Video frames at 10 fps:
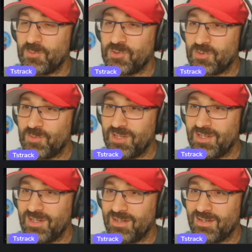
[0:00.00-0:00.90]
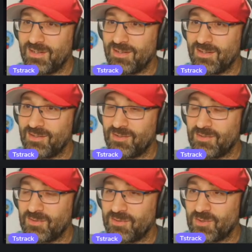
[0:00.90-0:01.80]
Well, should
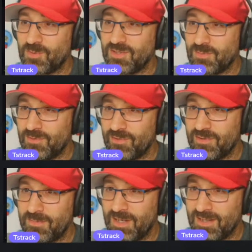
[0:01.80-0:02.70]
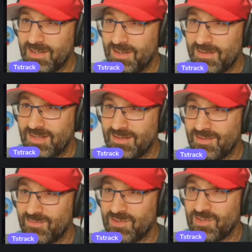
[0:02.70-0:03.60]
we double running back it and take
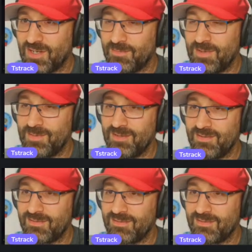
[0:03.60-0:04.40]
Devin Acham maybe?